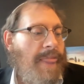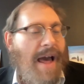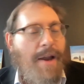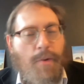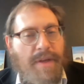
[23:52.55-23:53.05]

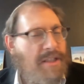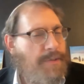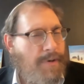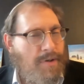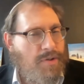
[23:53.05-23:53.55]
I don't mean the
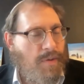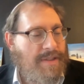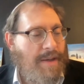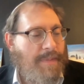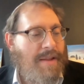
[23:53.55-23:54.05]
spiritual
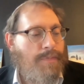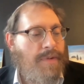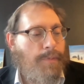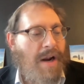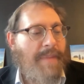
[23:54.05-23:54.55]
ones, I mean the,
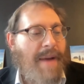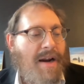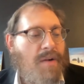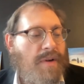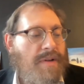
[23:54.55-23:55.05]
the
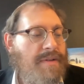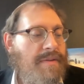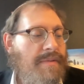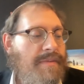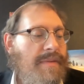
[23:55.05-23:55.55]
pragmatic ones.
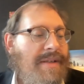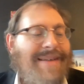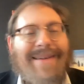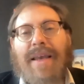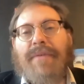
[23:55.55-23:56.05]

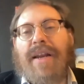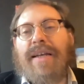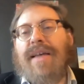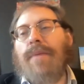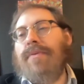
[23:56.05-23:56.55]
I'll give you an
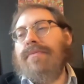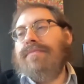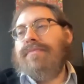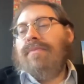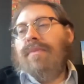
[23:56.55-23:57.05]
example.
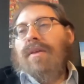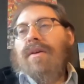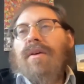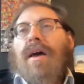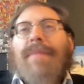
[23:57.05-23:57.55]

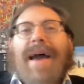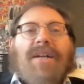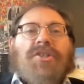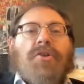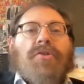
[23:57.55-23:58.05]

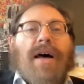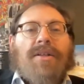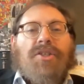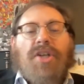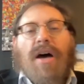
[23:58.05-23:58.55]
Imagine you tell
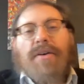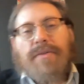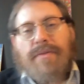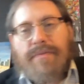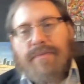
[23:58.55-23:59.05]
a
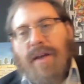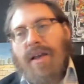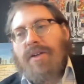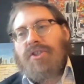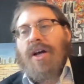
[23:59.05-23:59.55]
child, a
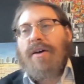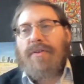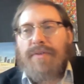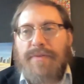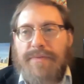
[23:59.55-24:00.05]
young
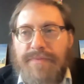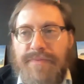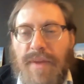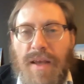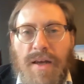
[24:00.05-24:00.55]
child,
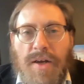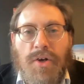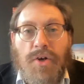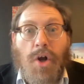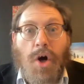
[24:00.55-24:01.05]

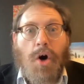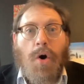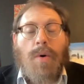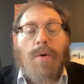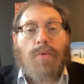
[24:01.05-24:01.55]

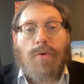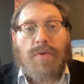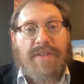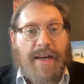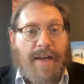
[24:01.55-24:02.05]
no
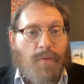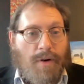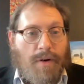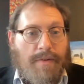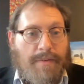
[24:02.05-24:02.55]
rules anymore.